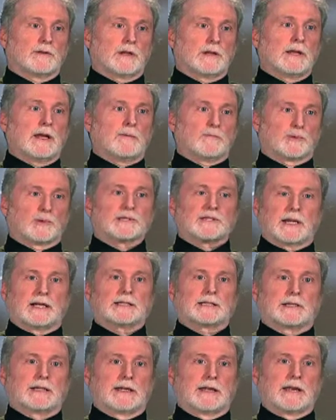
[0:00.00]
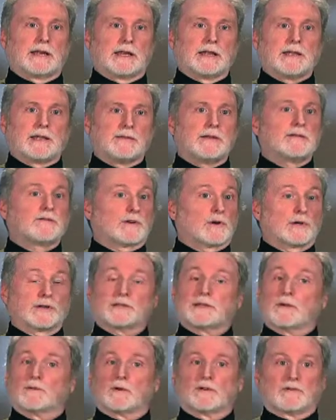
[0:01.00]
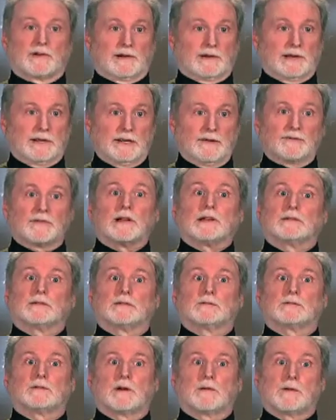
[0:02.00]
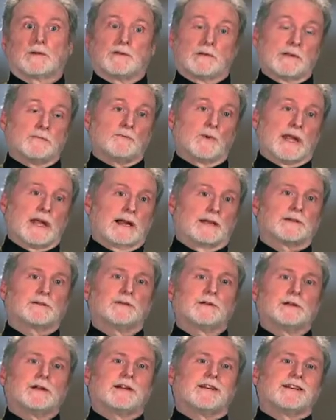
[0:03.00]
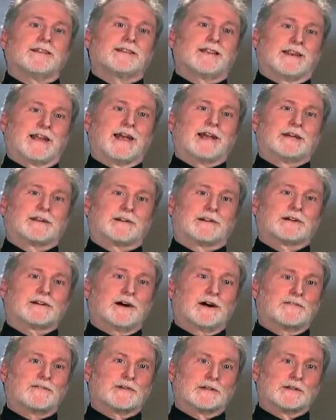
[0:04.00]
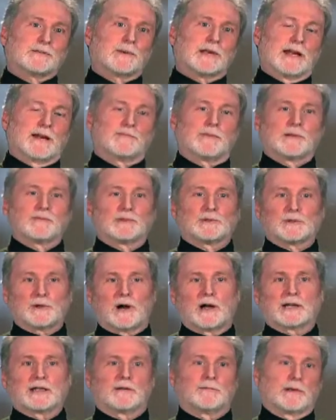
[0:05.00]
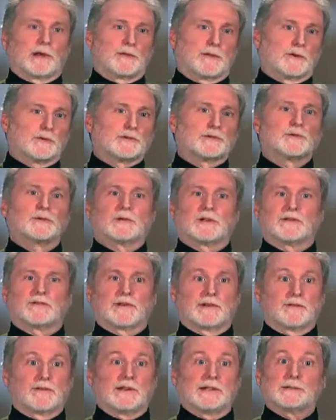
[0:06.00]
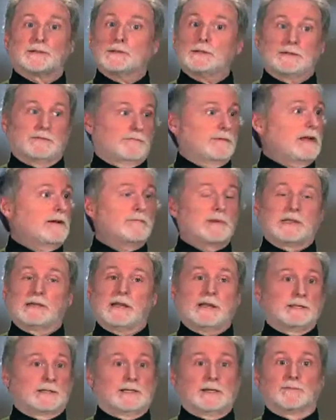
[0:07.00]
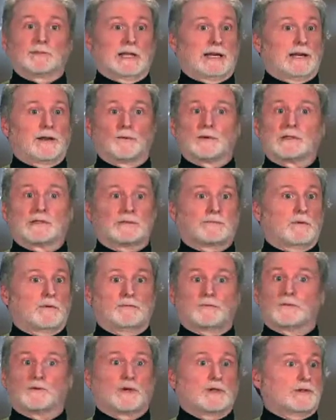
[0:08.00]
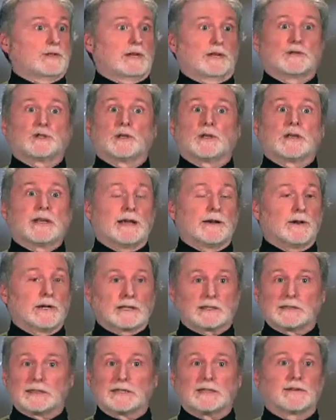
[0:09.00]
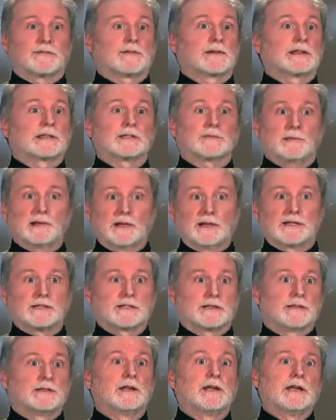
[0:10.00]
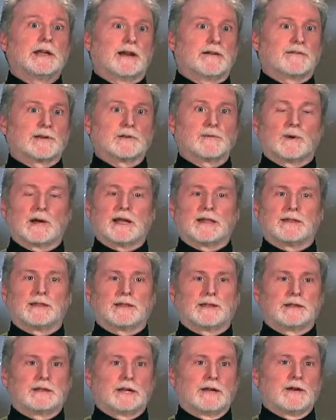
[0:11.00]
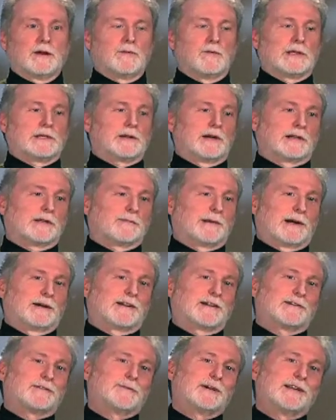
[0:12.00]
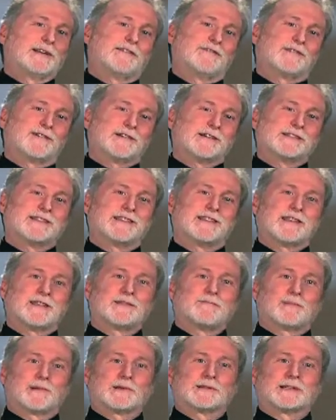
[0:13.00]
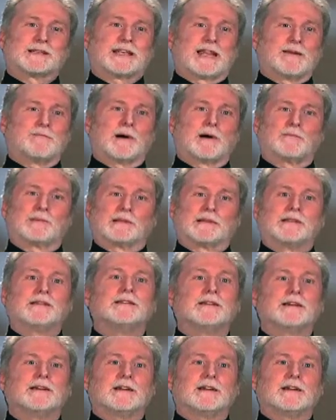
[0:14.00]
way? Yeah, precisely. And, and of course, they were very different. And we had, today in our conference, we had people talking about those two different events. And I mean, it seemed like it was just a generically different experience in every way. The, we talked about Katrina first, and then the person came up and